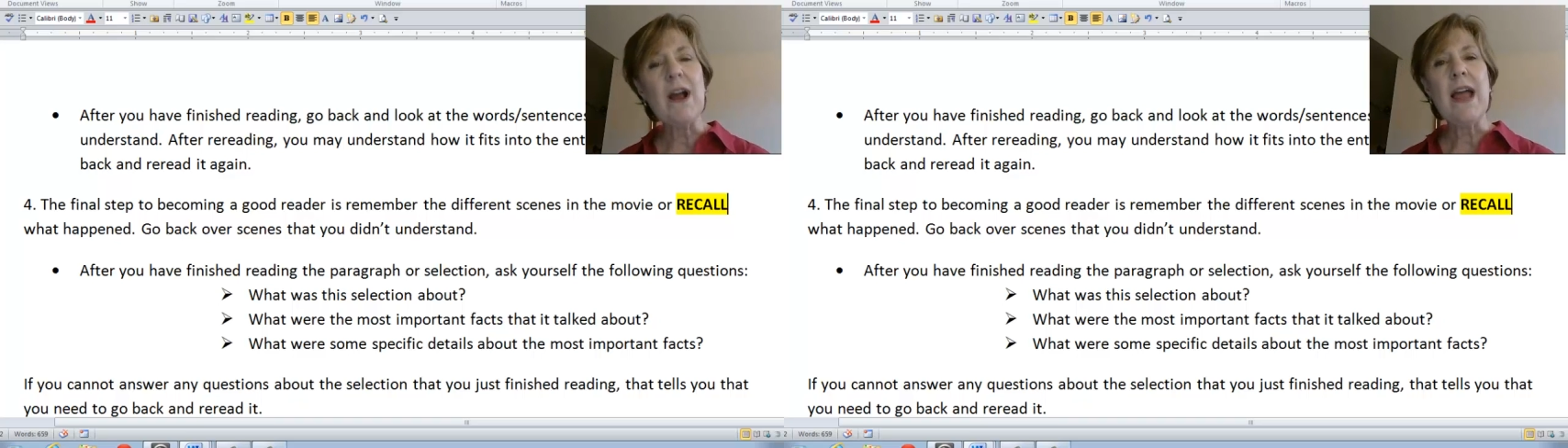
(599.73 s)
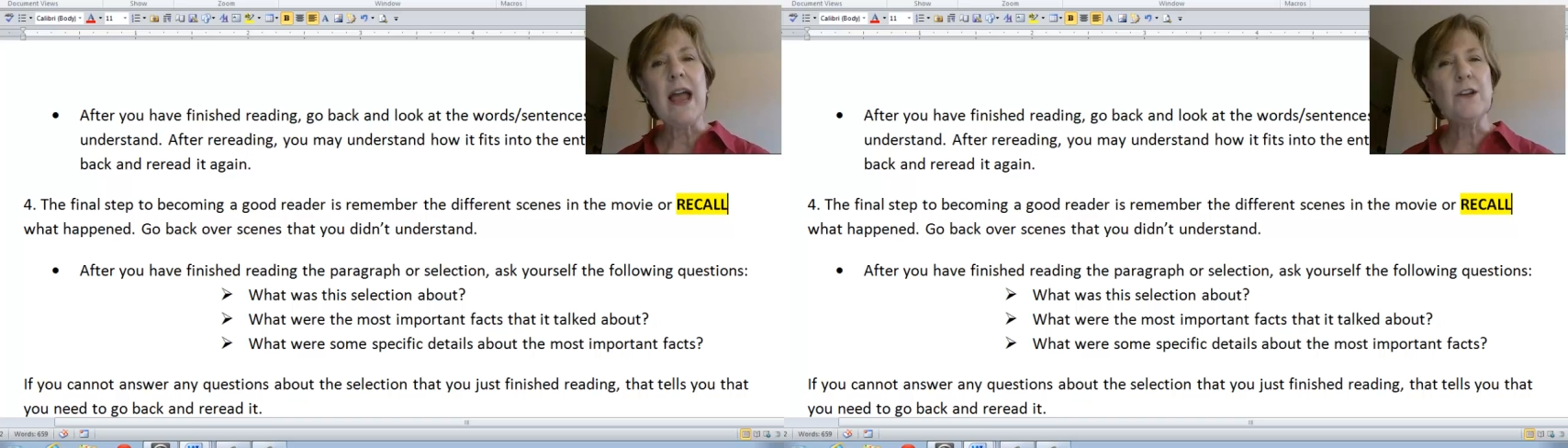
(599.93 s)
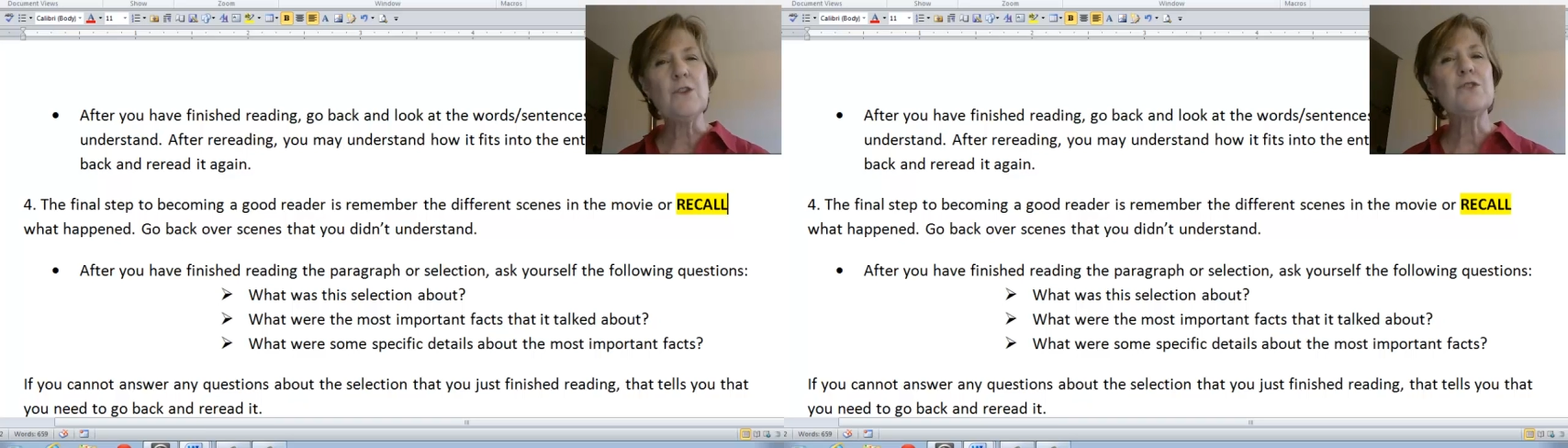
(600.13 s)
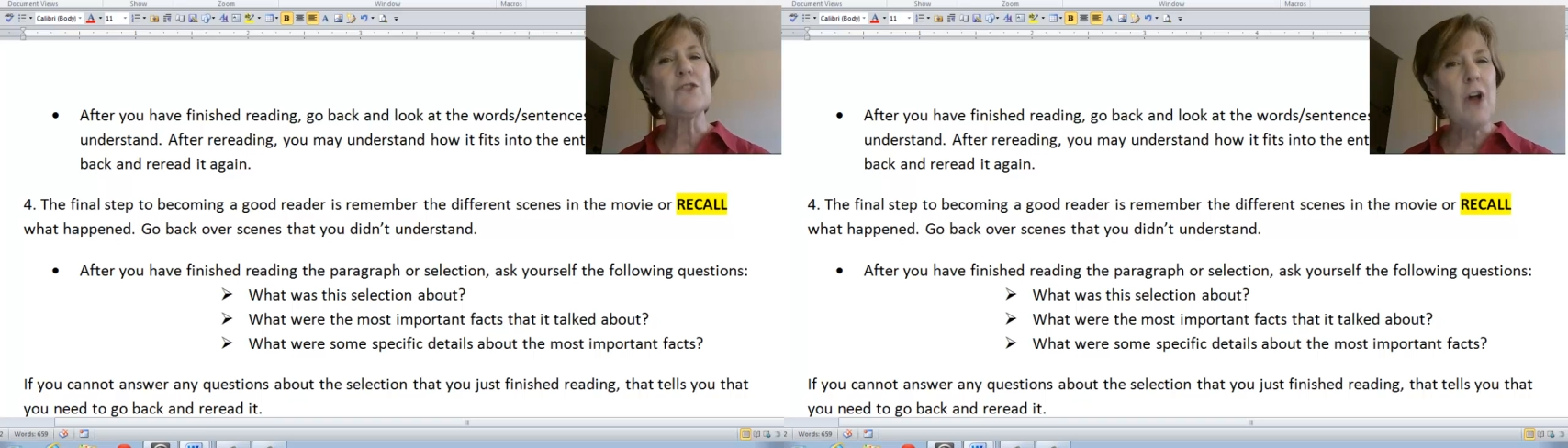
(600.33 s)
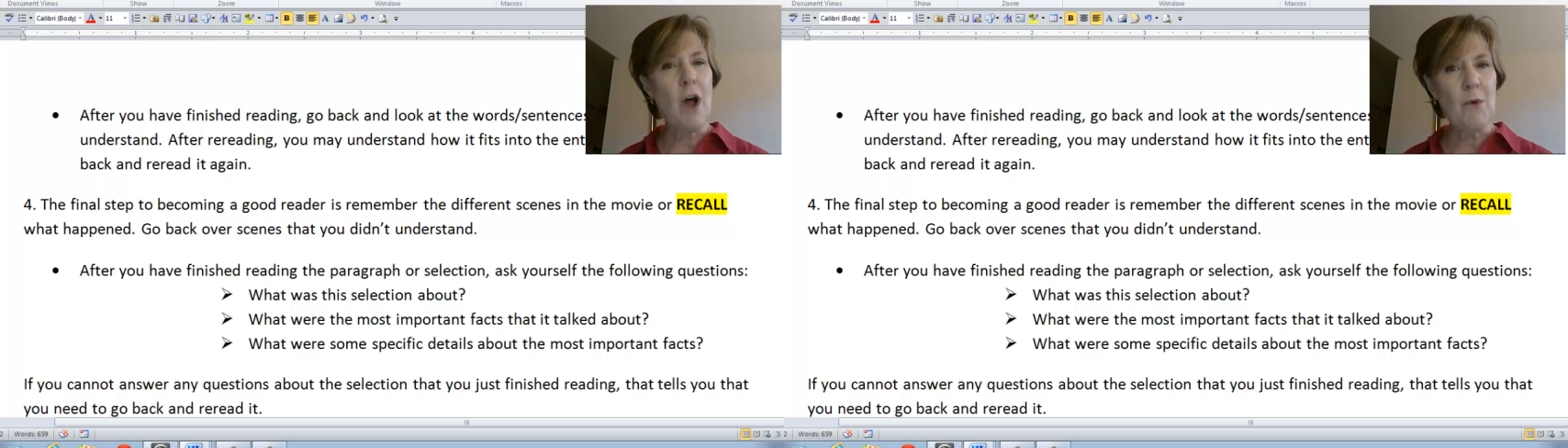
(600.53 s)
and you
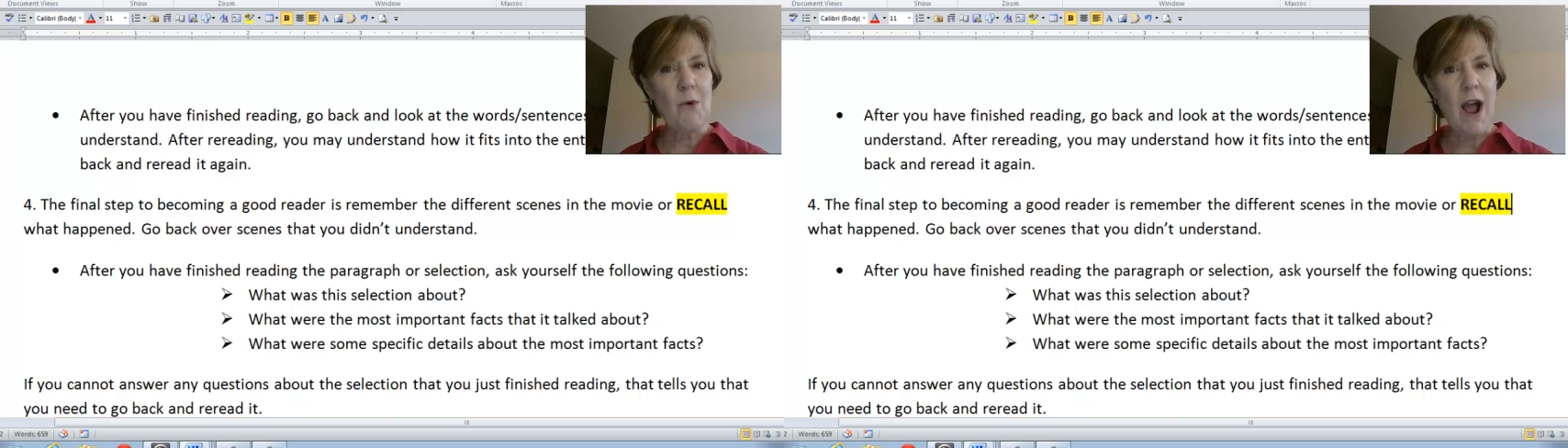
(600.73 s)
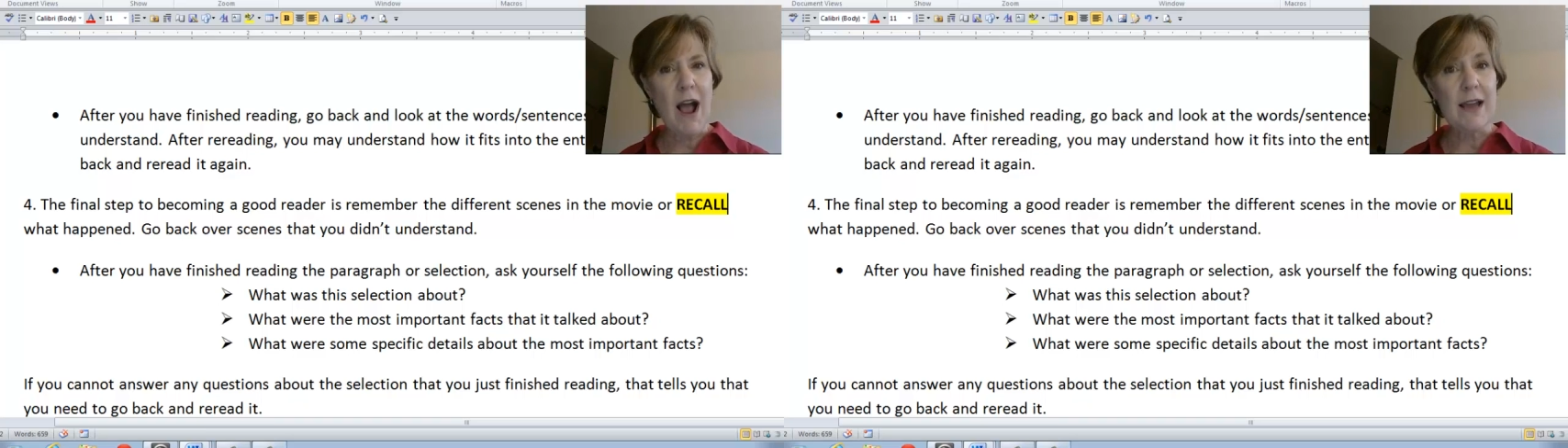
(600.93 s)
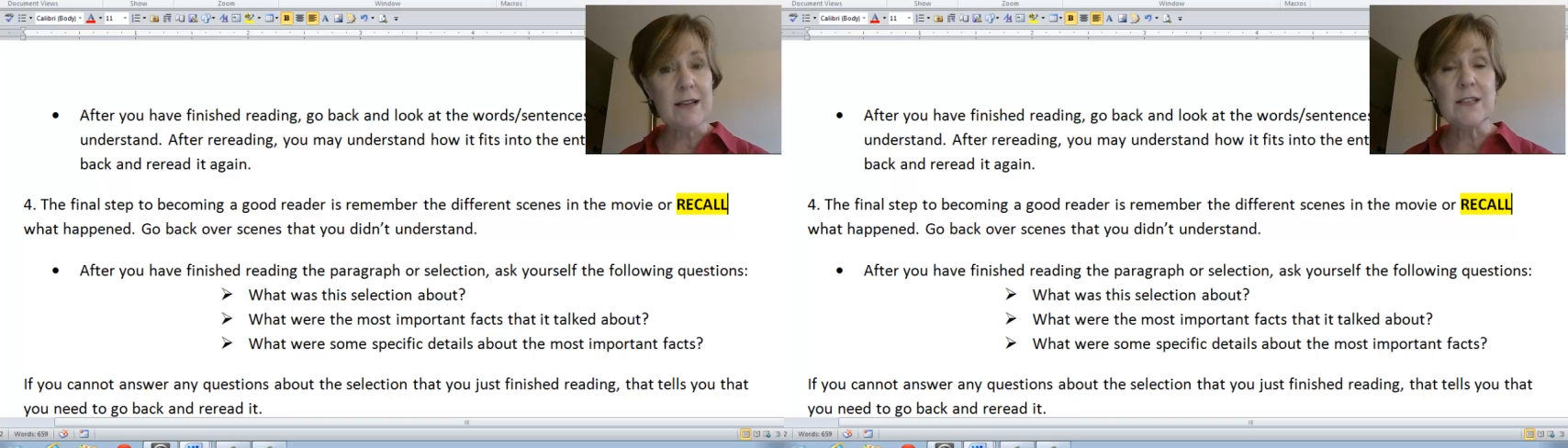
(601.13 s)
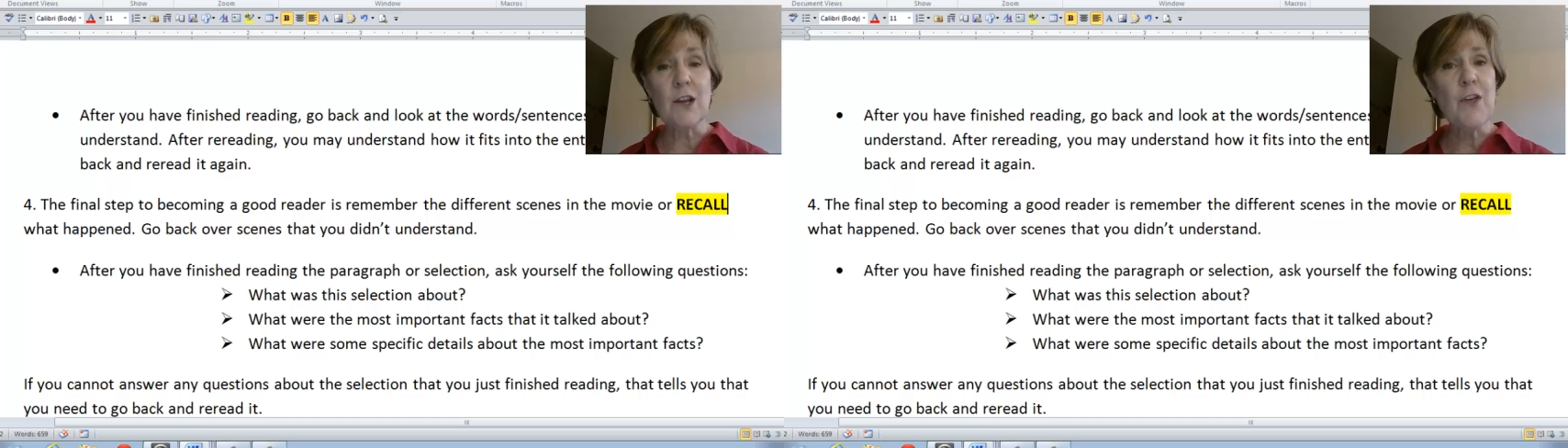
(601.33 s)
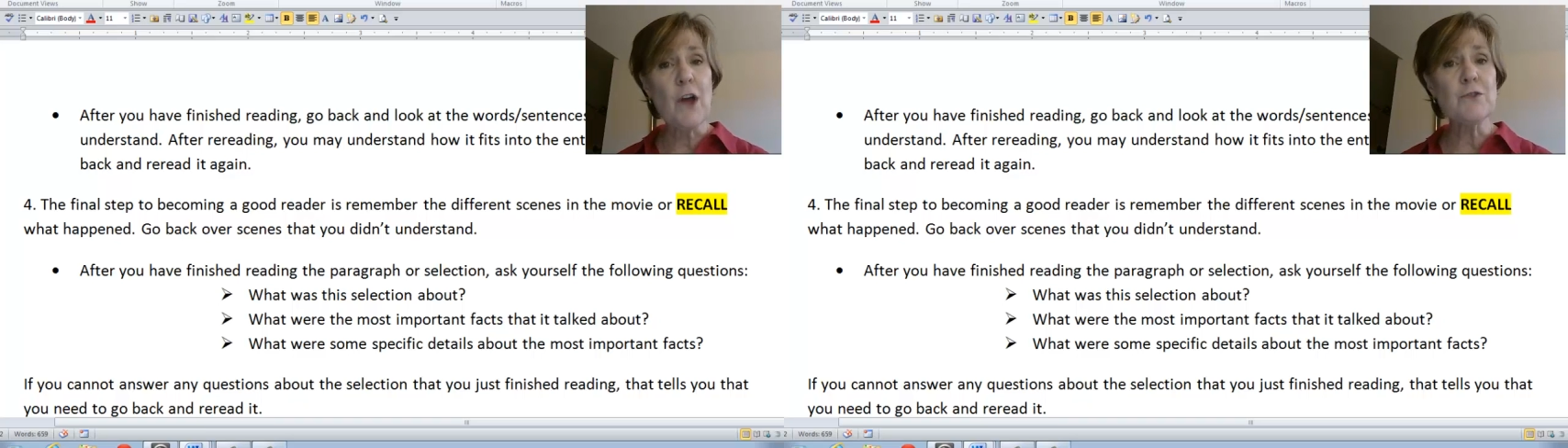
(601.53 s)
summarize. So
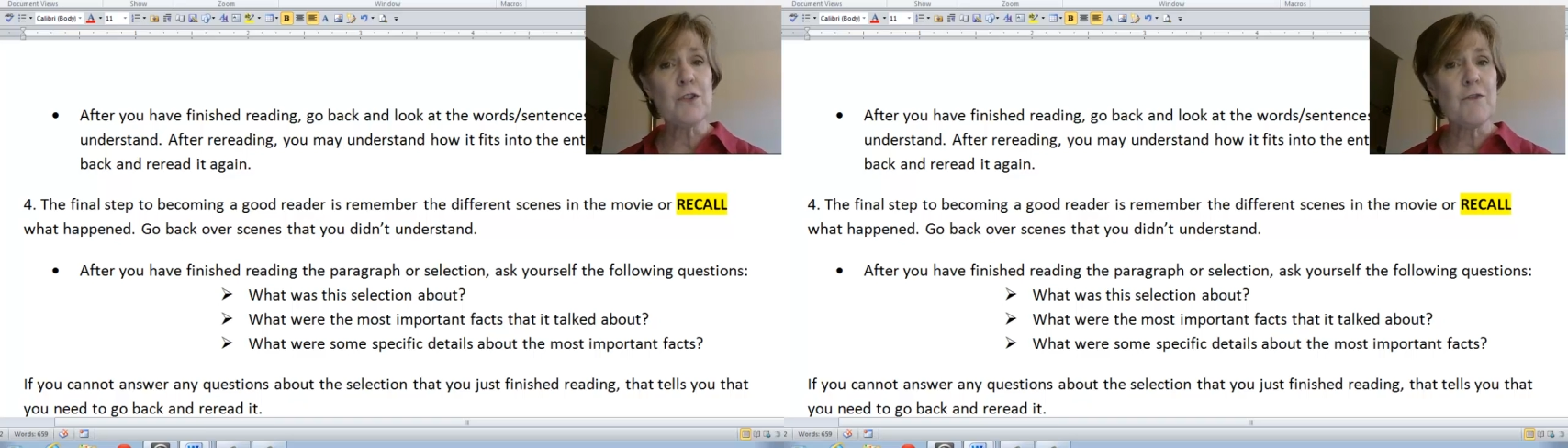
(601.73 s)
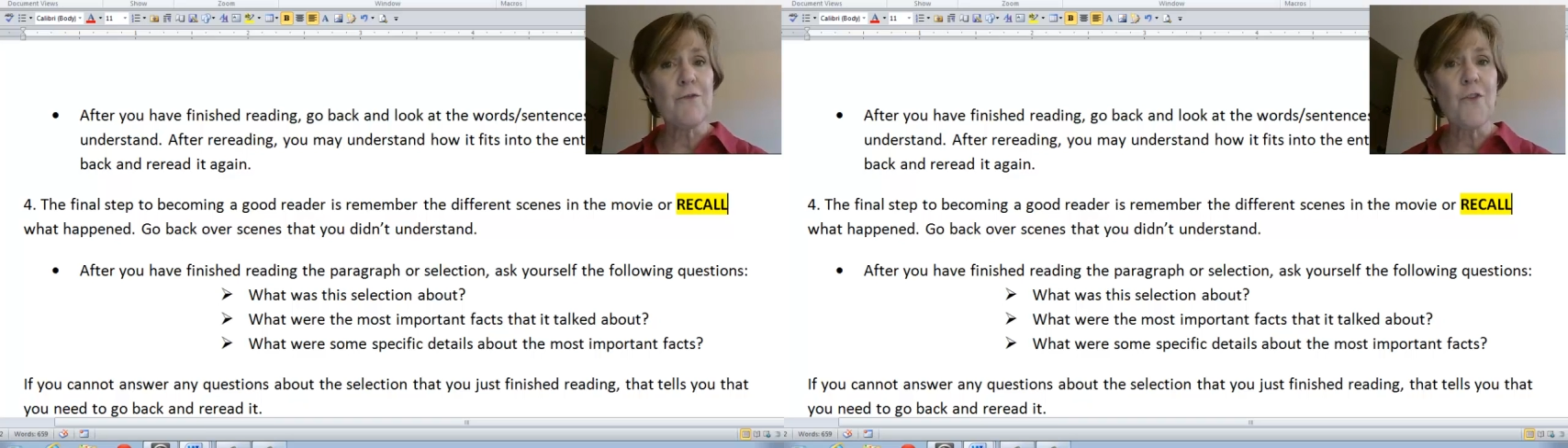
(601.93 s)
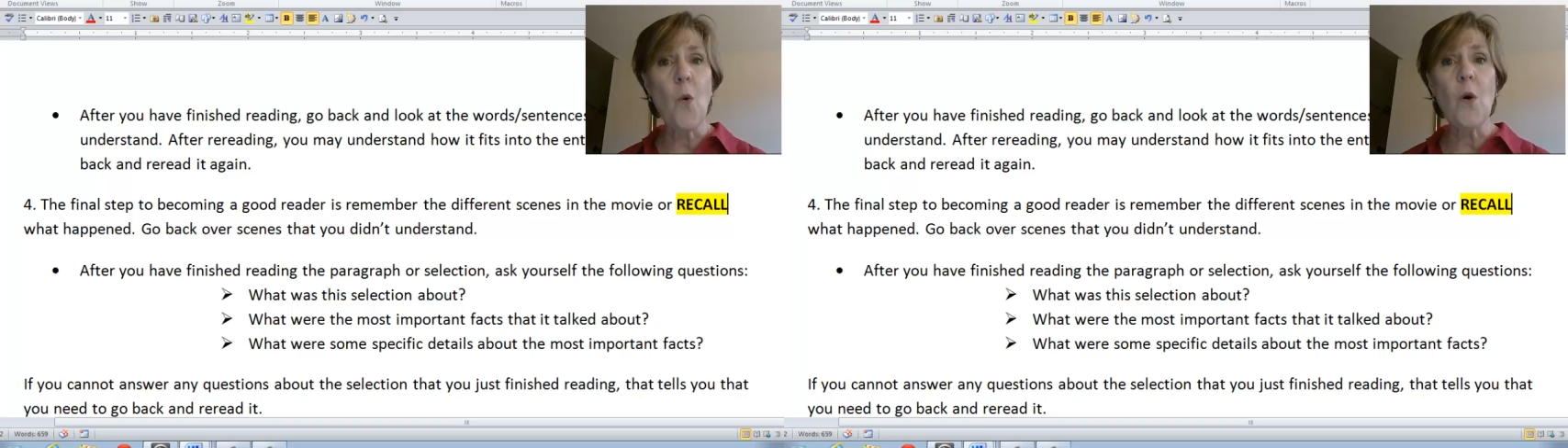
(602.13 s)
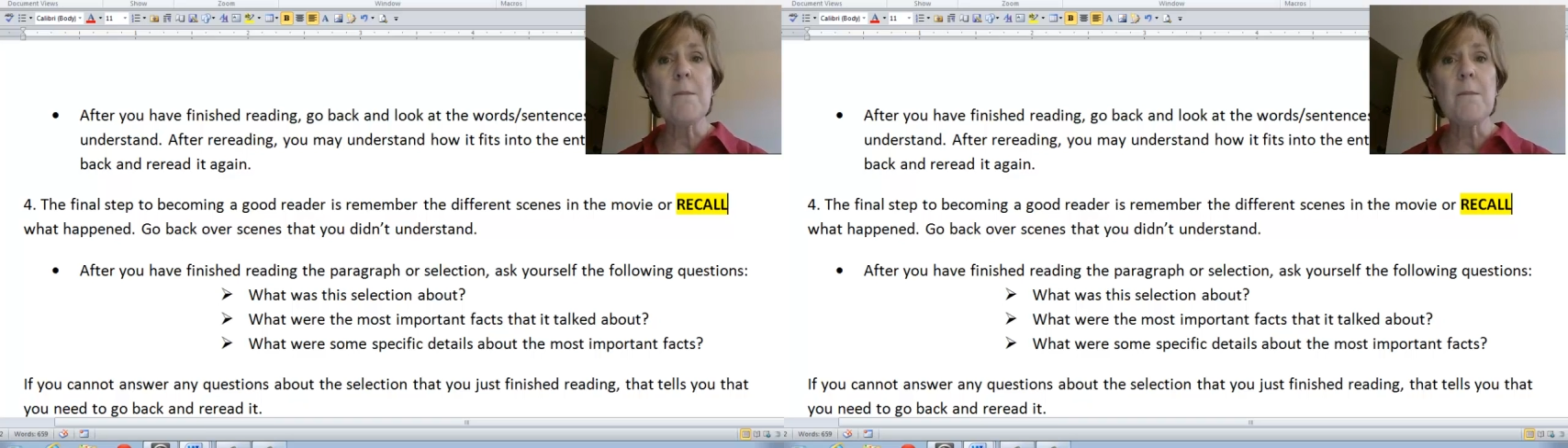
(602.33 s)
those are the 4